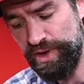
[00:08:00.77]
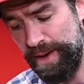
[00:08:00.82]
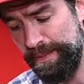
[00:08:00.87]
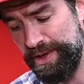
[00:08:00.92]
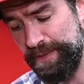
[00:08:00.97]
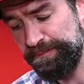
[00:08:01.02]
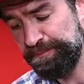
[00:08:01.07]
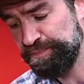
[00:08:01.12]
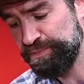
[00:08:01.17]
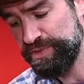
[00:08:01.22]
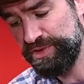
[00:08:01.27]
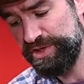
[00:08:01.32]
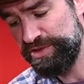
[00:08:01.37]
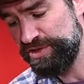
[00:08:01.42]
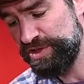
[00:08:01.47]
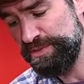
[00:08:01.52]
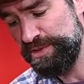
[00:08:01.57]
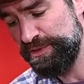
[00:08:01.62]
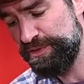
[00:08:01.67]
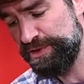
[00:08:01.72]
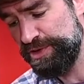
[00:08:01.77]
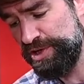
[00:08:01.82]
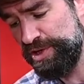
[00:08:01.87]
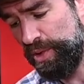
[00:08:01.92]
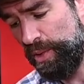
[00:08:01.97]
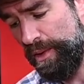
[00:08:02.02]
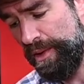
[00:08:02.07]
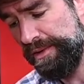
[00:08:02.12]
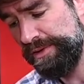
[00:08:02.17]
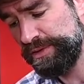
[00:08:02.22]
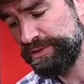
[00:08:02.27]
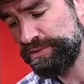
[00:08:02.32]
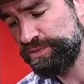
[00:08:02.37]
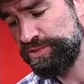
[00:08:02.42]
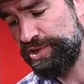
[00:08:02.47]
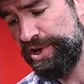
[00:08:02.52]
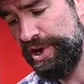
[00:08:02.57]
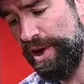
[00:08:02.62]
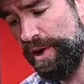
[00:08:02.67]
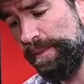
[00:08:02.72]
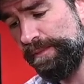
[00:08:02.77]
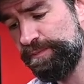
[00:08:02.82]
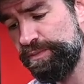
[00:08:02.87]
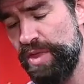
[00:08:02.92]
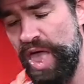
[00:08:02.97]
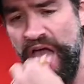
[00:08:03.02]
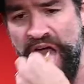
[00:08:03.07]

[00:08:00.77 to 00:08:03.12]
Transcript: I mean, this could be for you, you know?